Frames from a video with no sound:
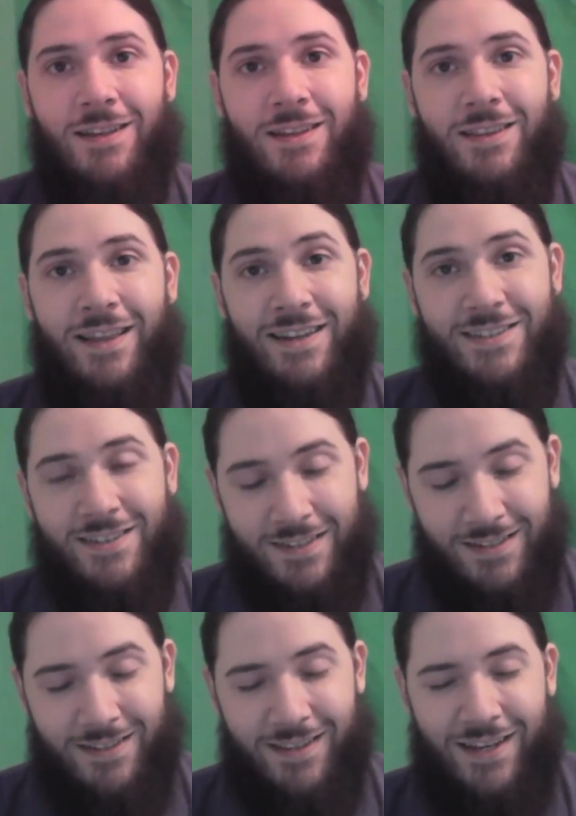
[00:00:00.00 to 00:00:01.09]
Thanks
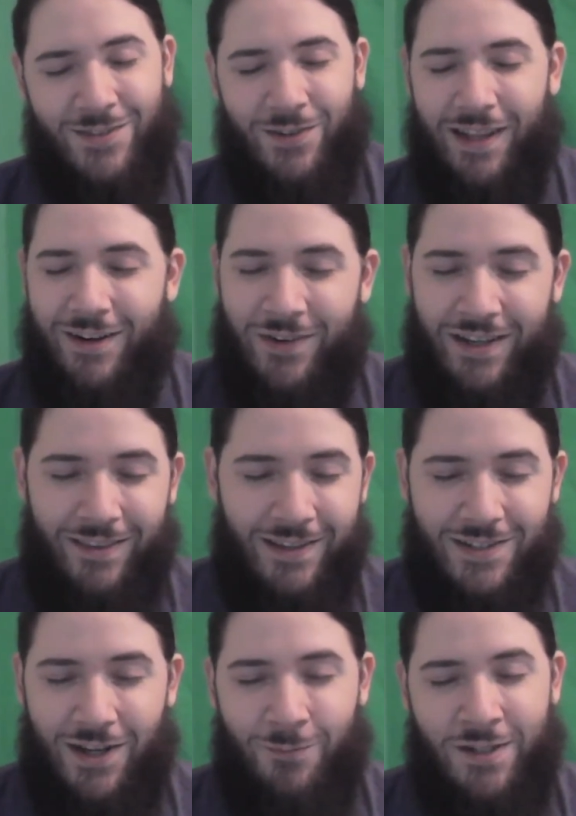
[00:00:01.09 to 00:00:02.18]
for letting me get this
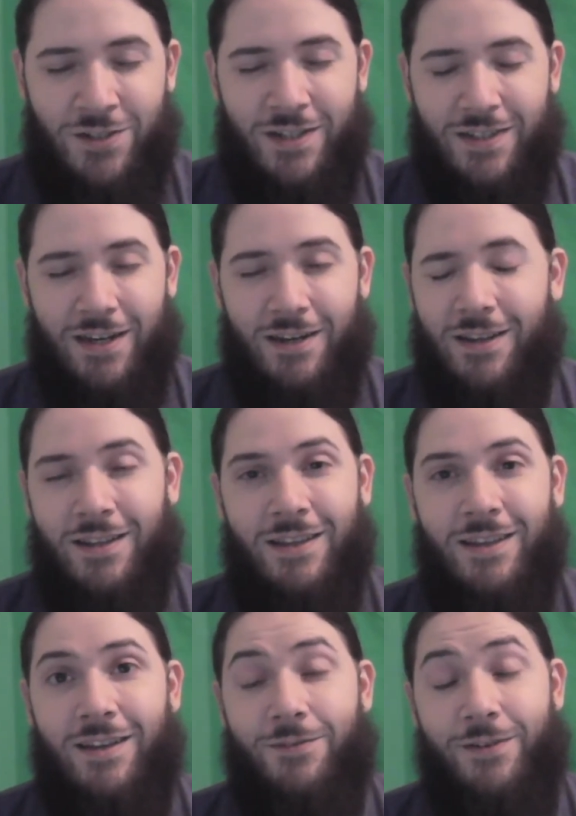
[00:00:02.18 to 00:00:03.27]
off my chest. I
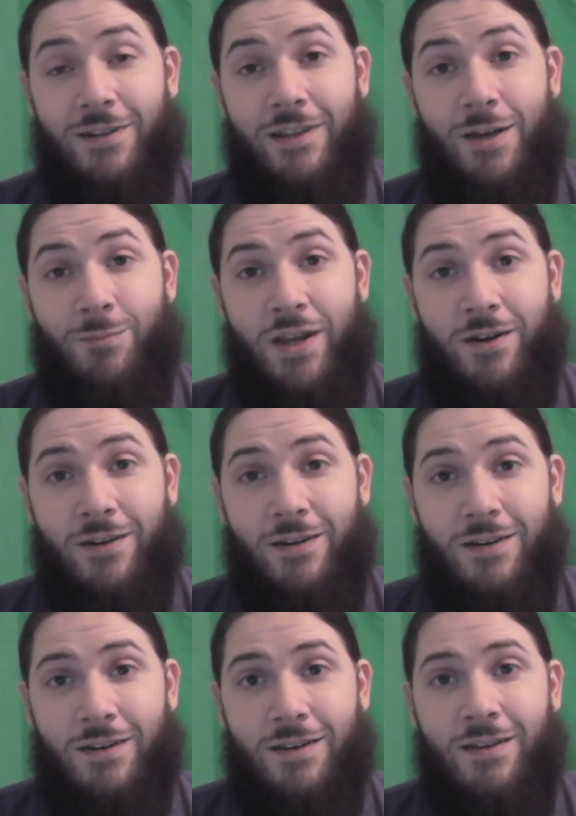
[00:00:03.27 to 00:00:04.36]
feel a lot better.
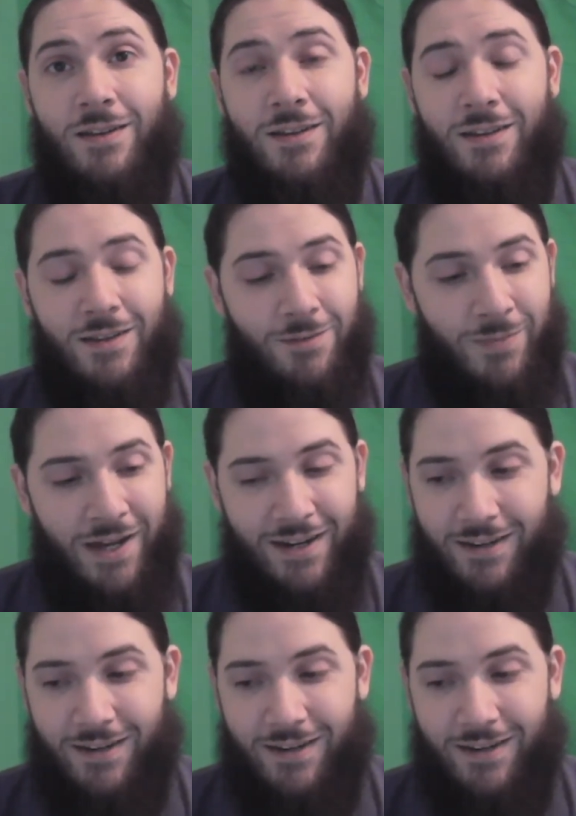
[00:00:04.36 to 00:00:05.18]
Bye.